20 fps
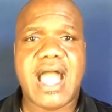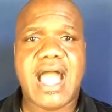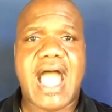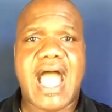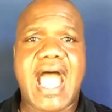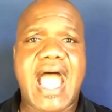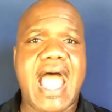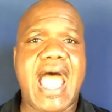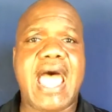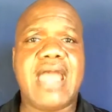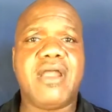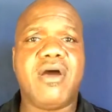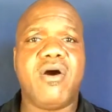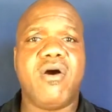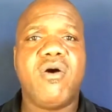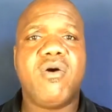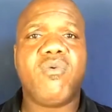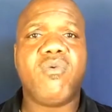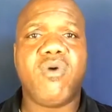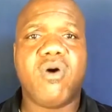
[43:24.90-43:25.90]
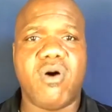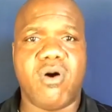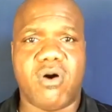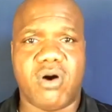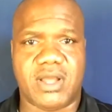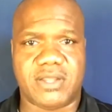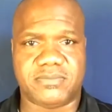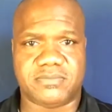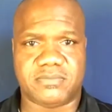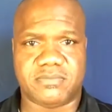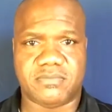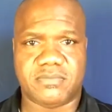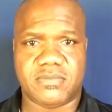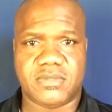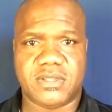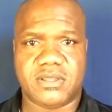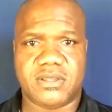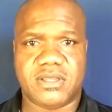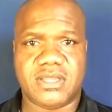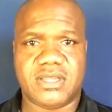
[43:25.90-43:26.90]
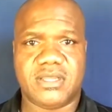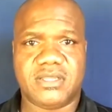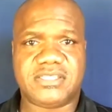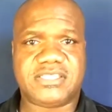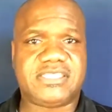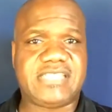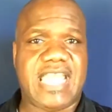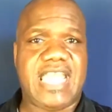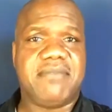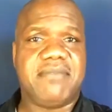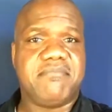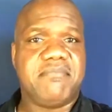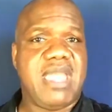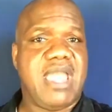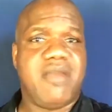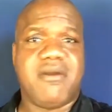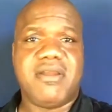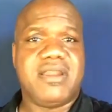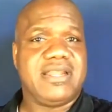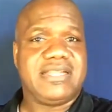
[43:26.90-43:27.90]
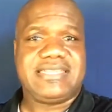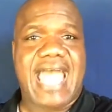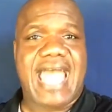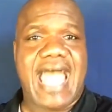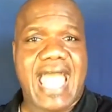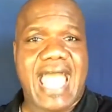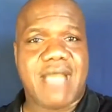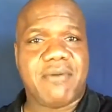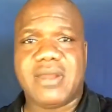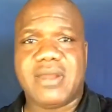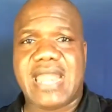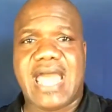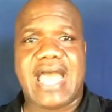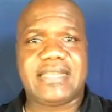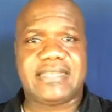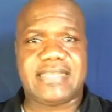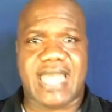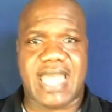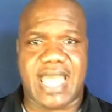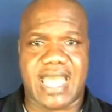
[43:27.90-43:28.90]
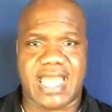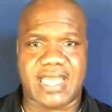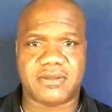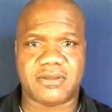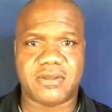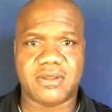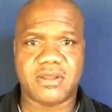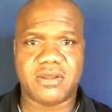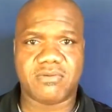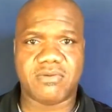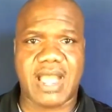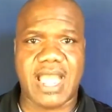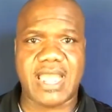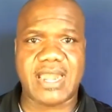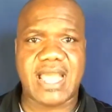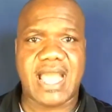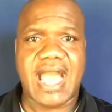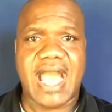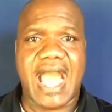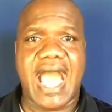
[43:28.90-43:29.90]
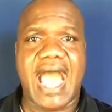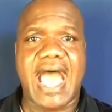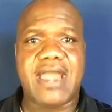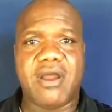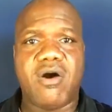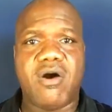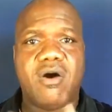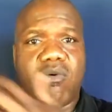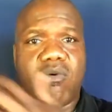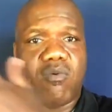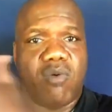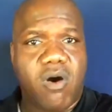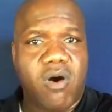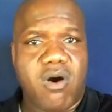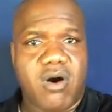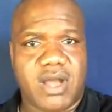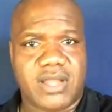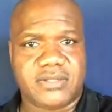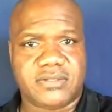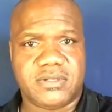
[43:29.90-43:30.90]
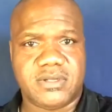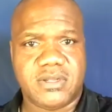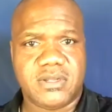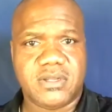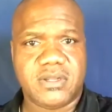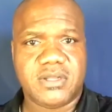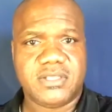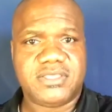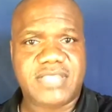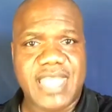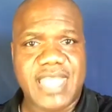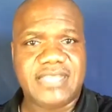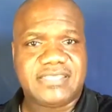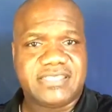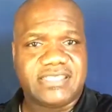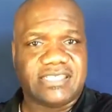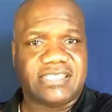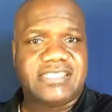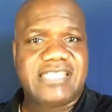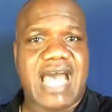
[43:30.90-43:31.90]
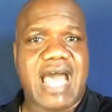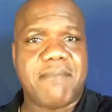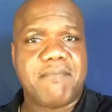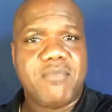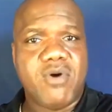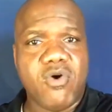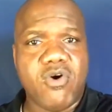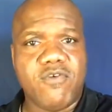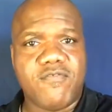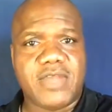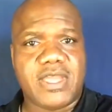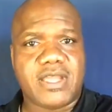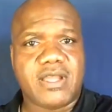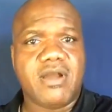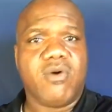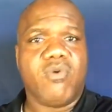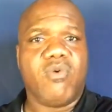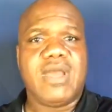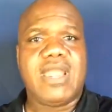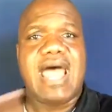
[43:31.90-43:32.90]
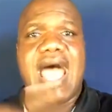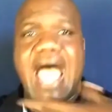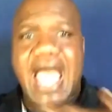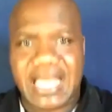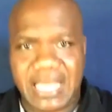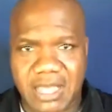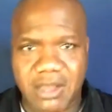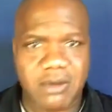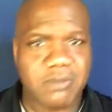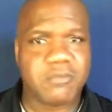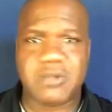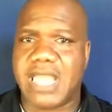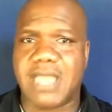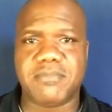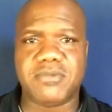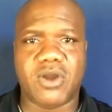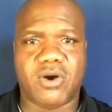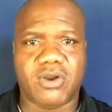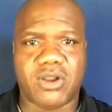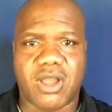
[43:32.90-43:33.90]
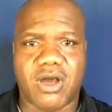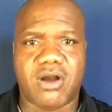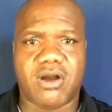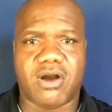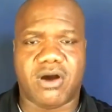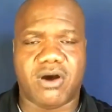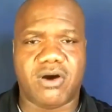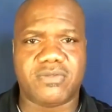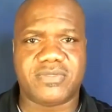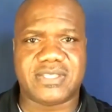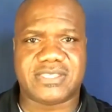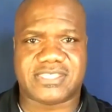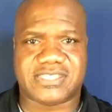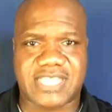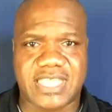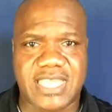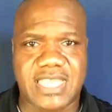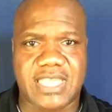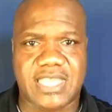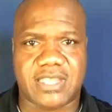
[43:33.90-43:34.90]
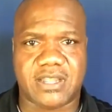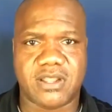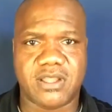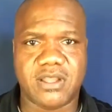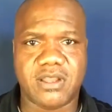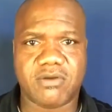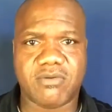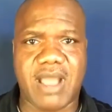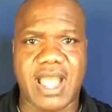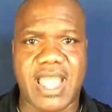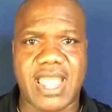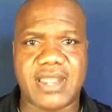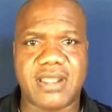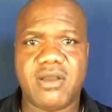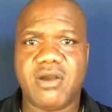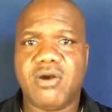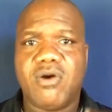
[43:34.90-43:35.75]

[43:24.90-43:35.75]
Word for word: I don't want St. Mary to die when I die, right? I don't want things to stop moving when I am no longer on the scene, right?